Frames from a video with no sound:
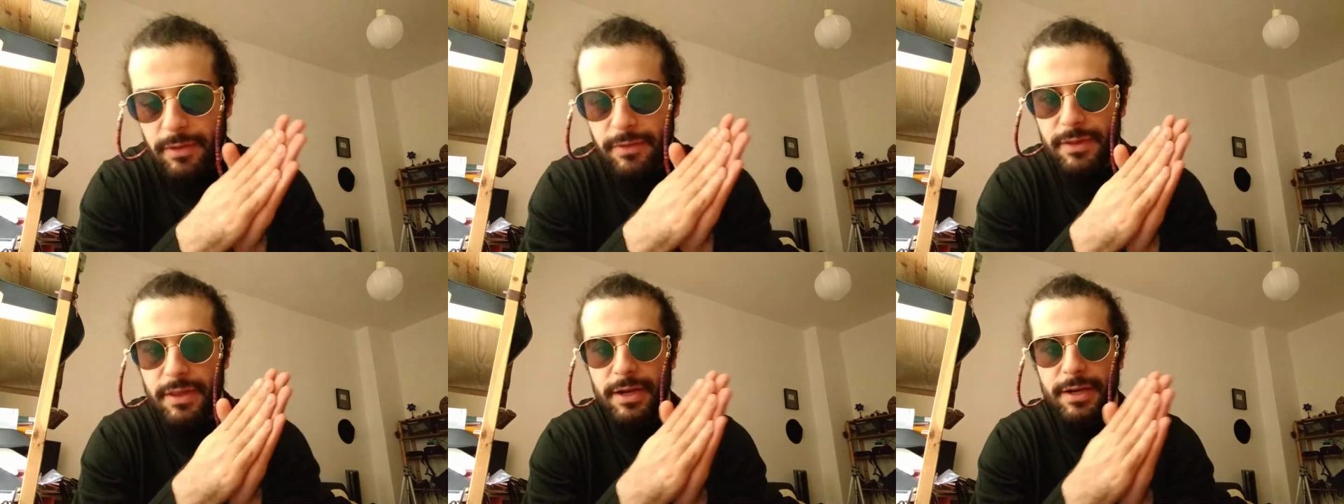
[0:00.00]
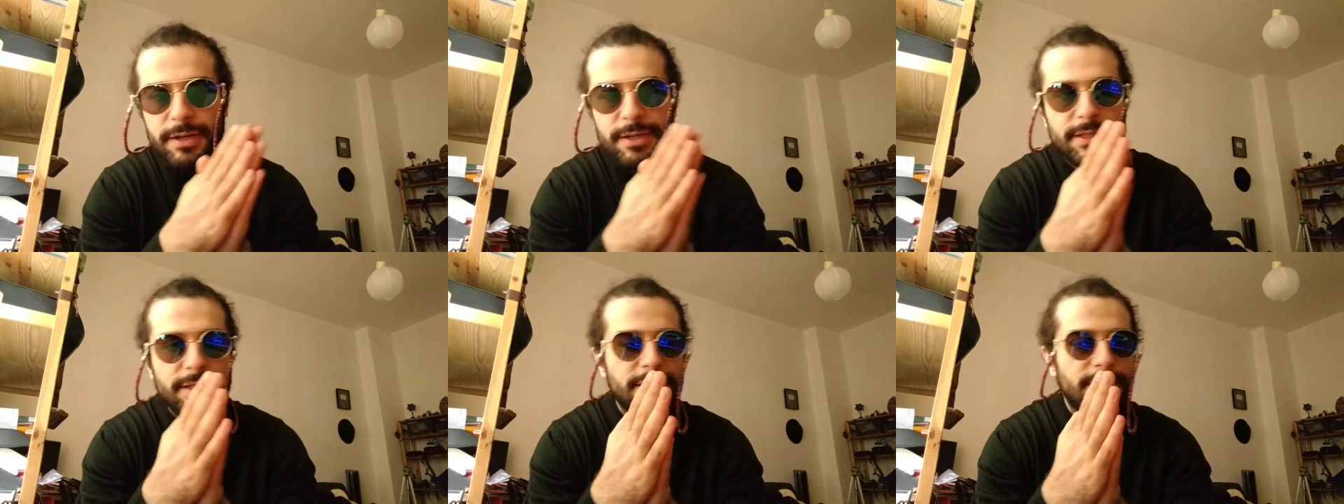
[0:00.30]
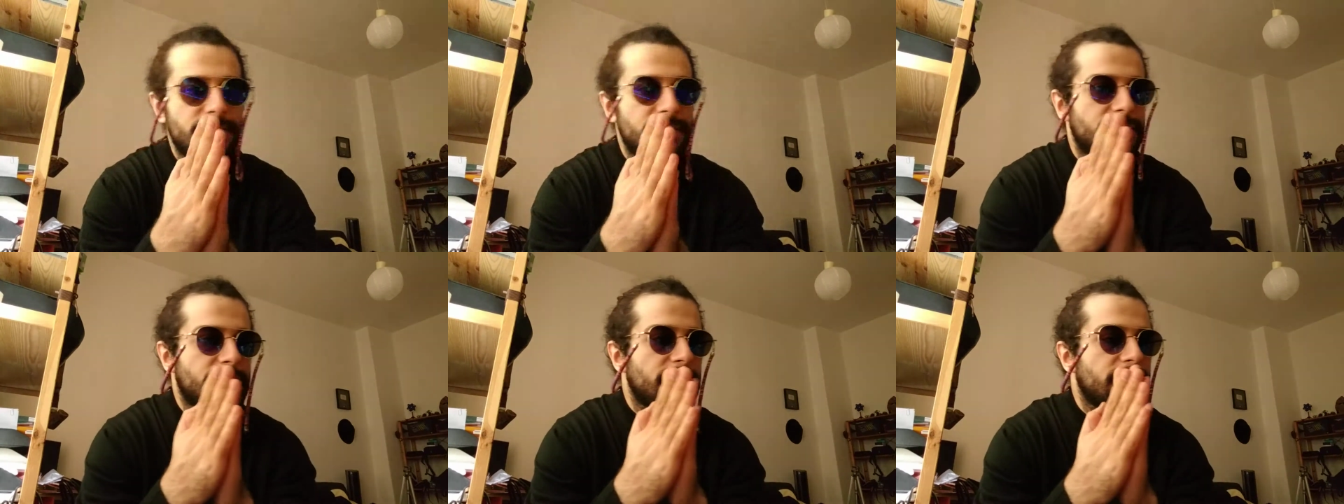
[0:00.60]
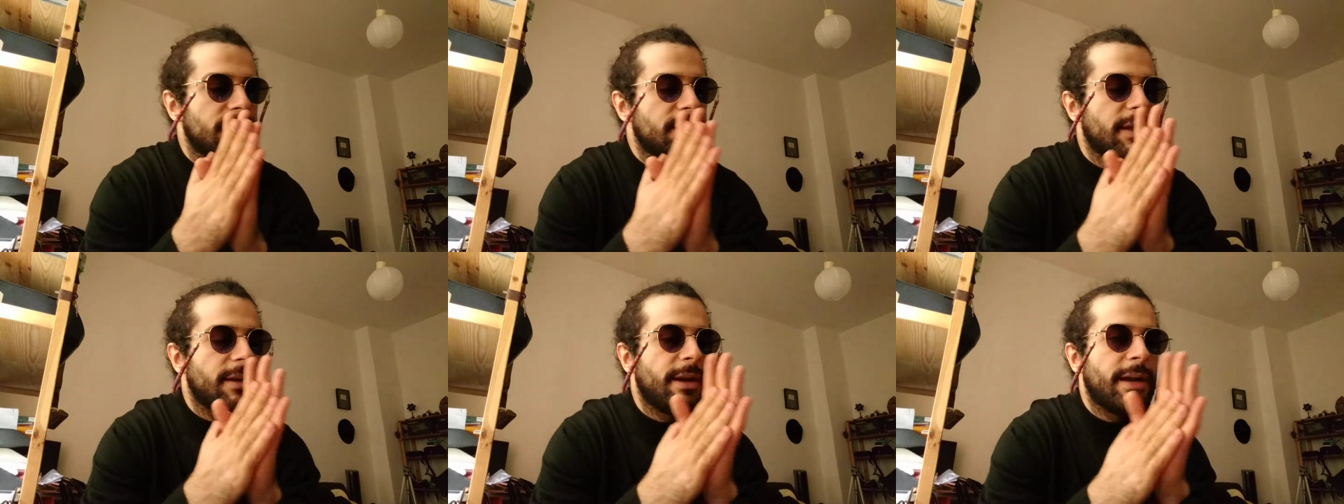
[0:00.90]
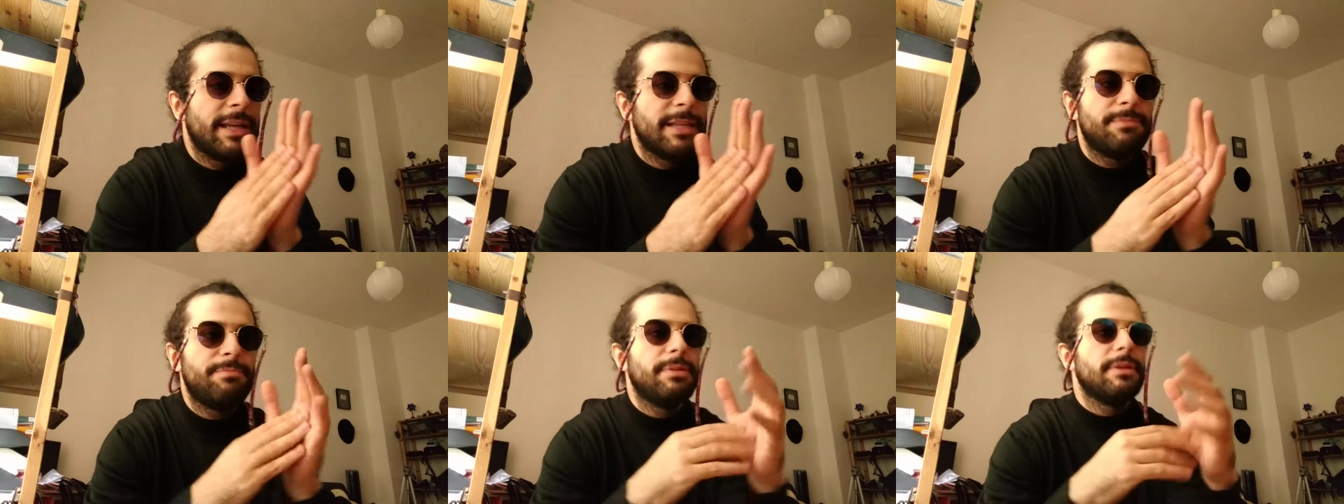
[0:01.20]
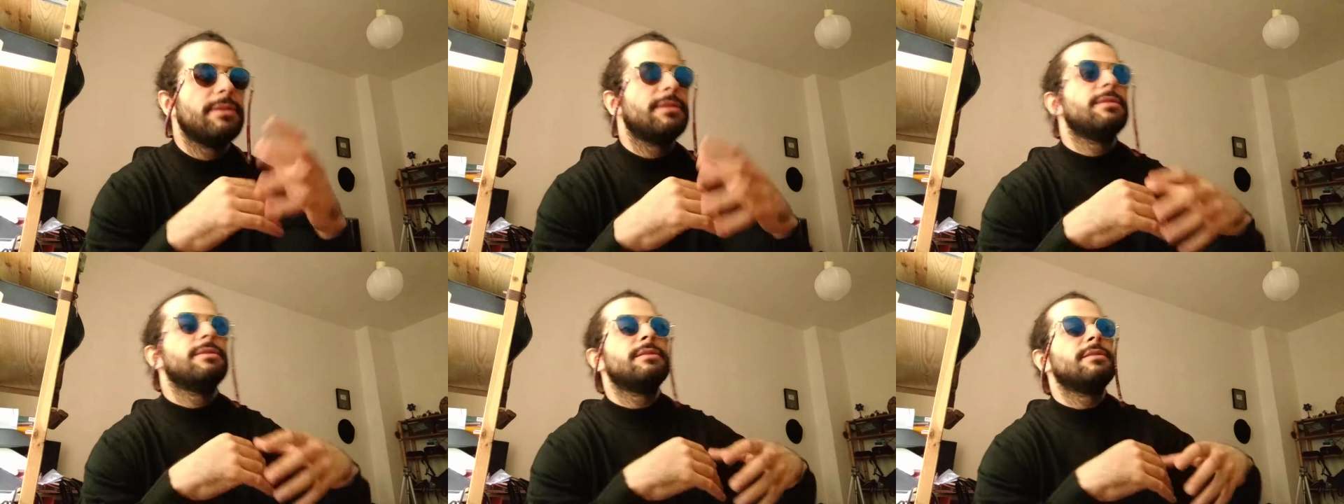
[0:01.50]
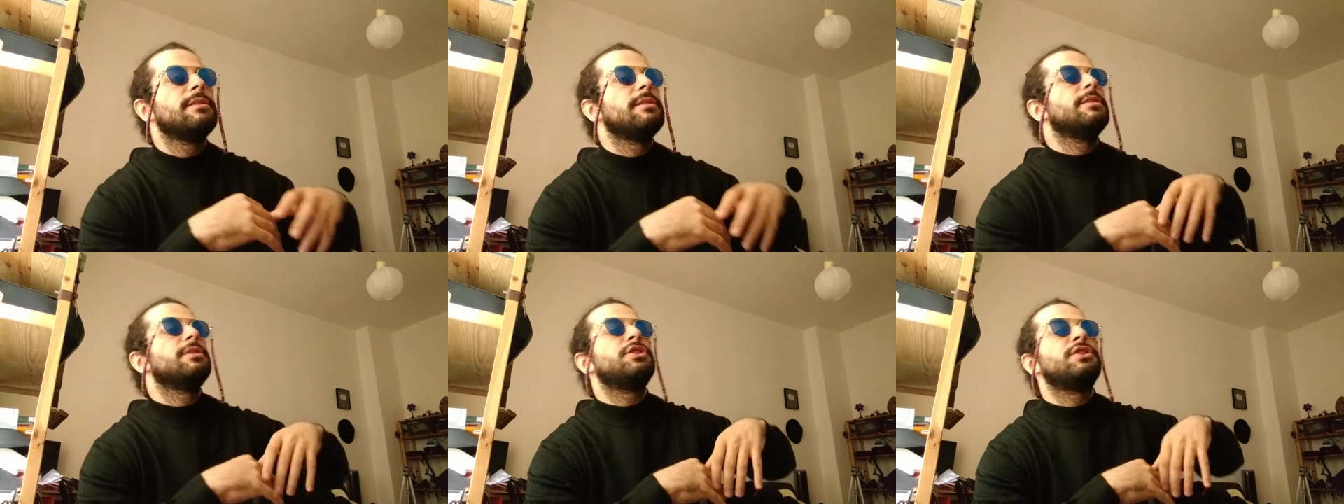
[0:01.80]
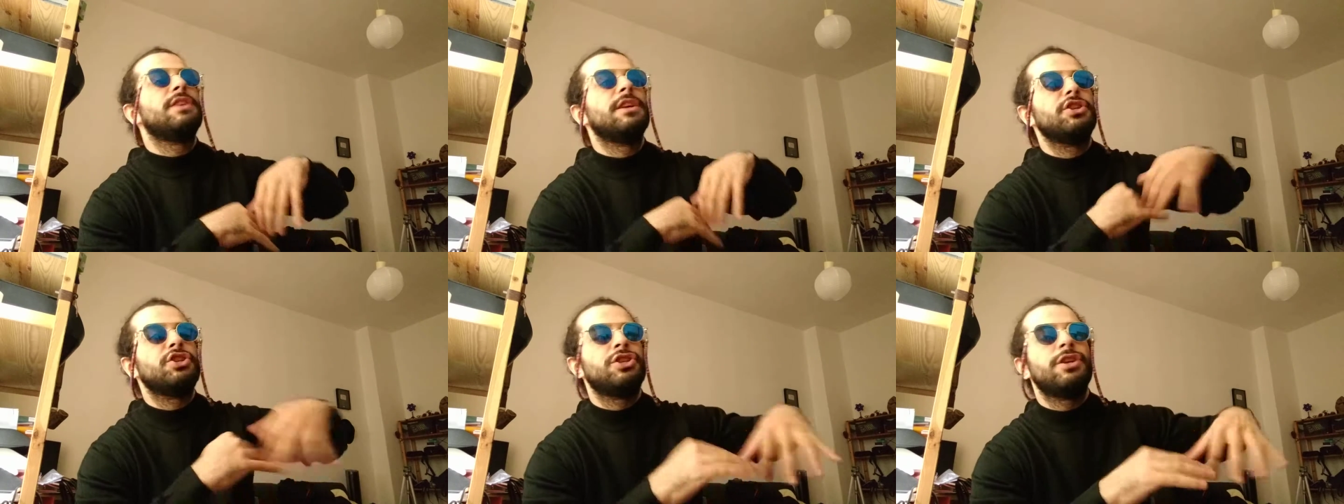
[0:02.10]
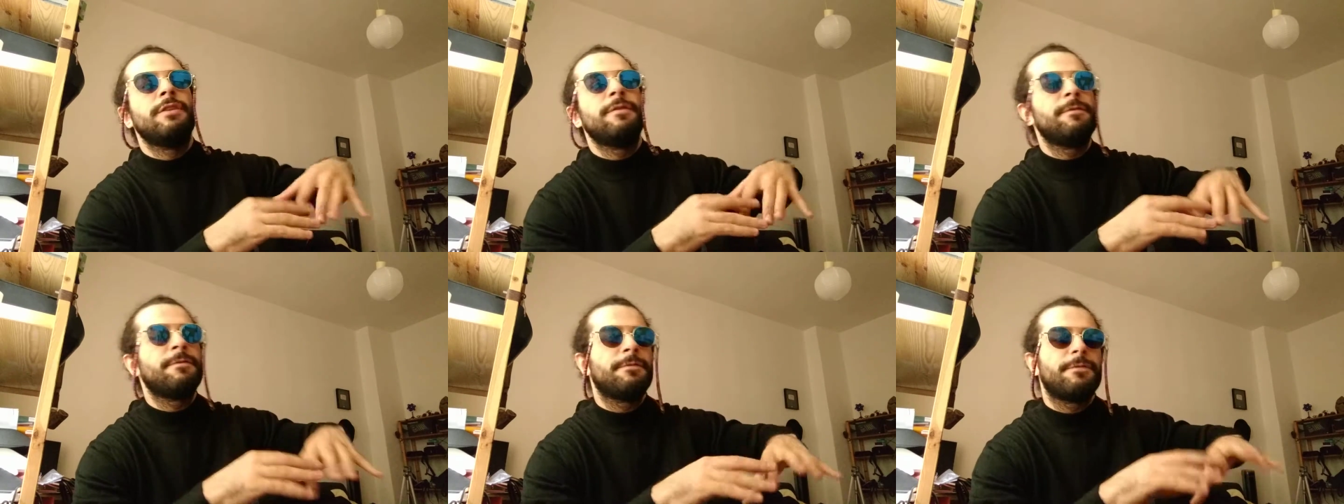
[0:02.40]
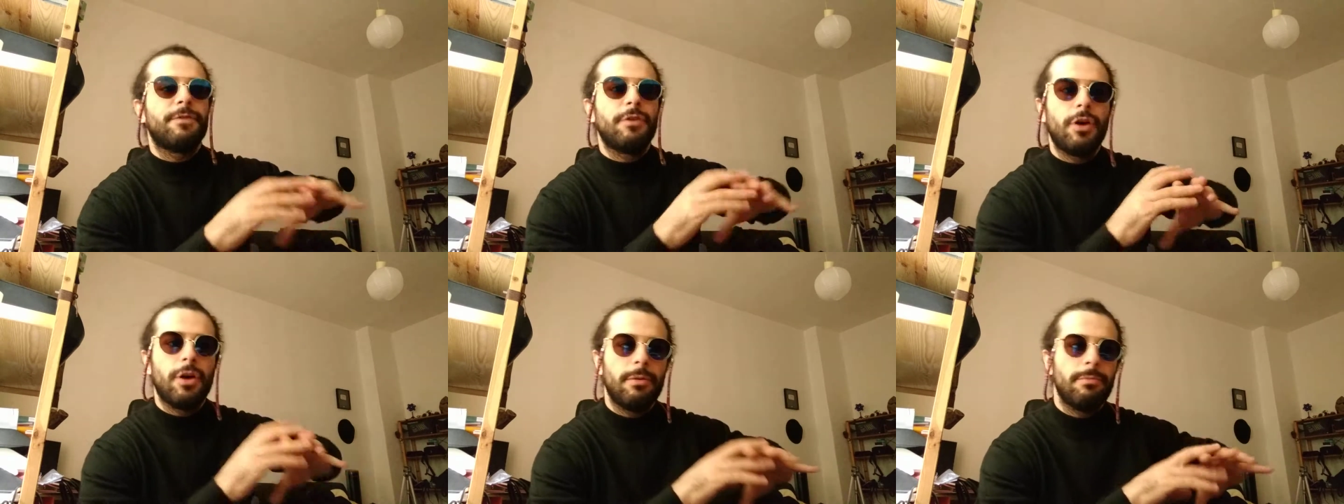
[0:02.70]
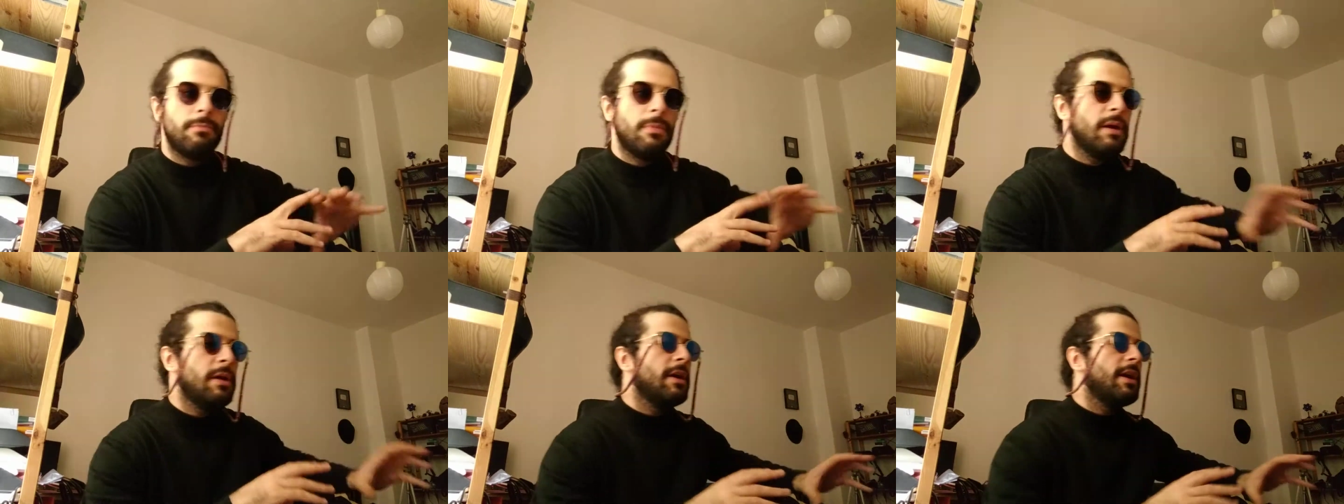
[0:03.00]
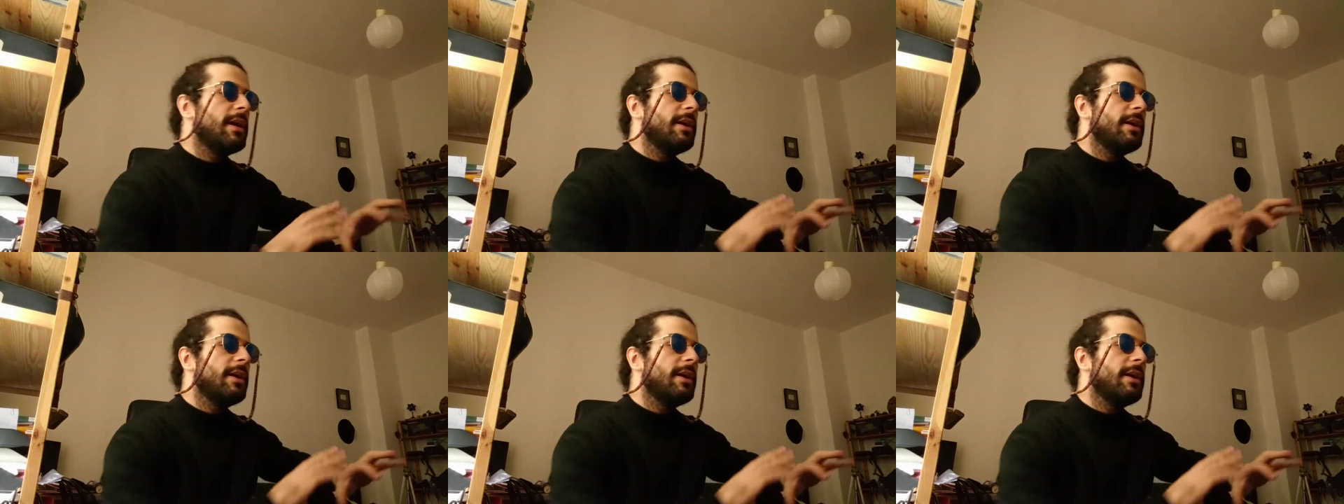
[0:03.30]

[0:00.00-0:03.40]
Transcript: There has been a shift from